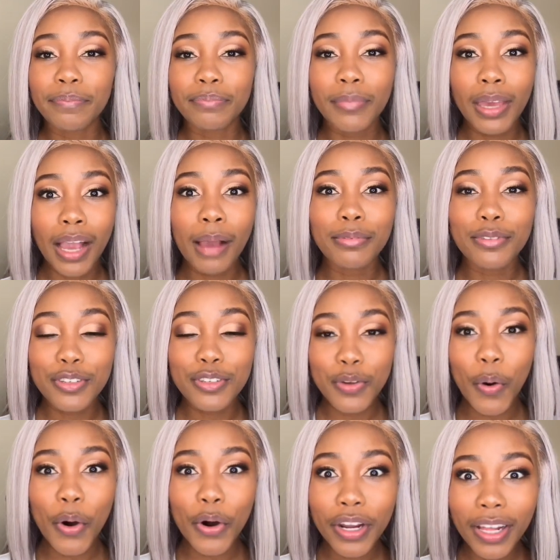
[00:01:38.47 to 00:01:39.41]
makeup
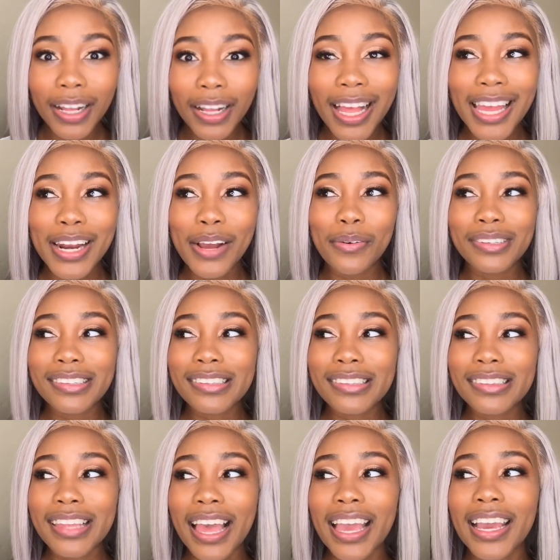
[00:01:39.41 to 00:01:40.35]
tutorial, and I was
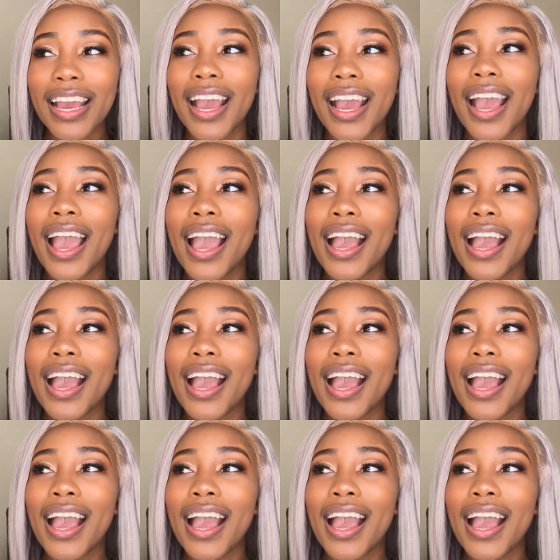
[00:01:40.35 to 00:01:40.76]
just like,